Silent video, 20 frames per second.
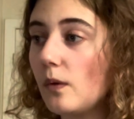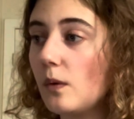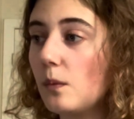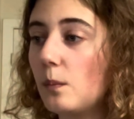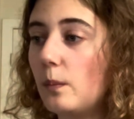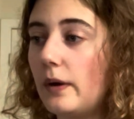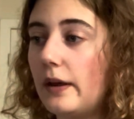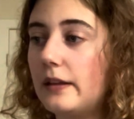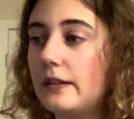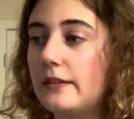
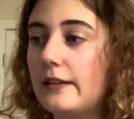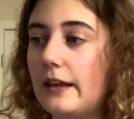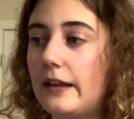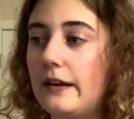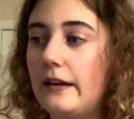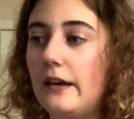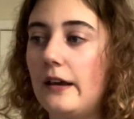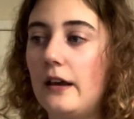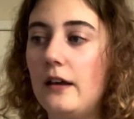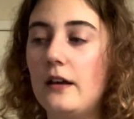But
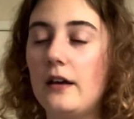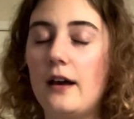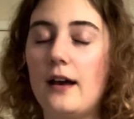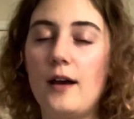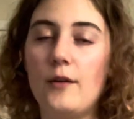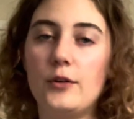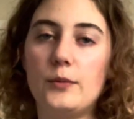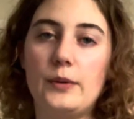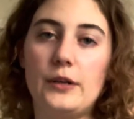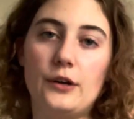then I
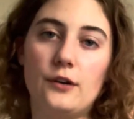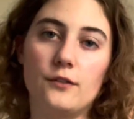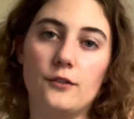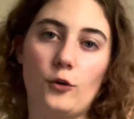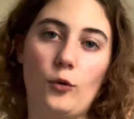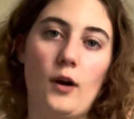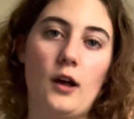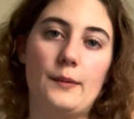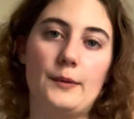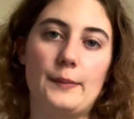would be
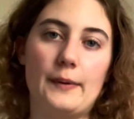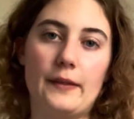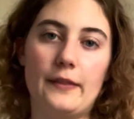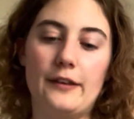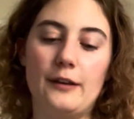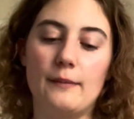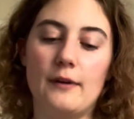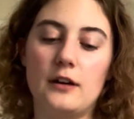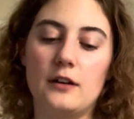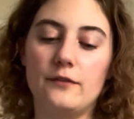overwhelmed by the
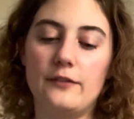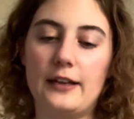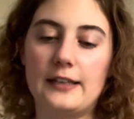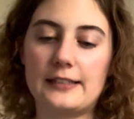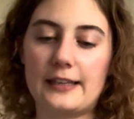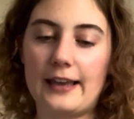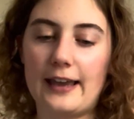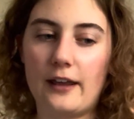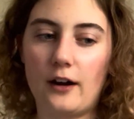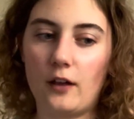amount of things
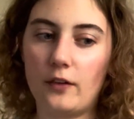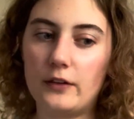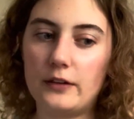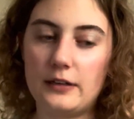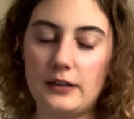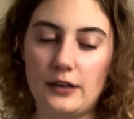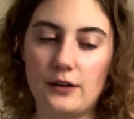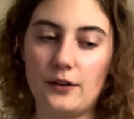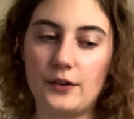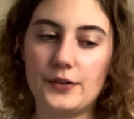I had on the
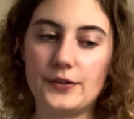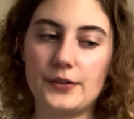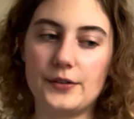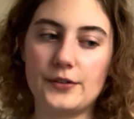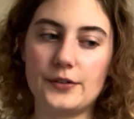needles.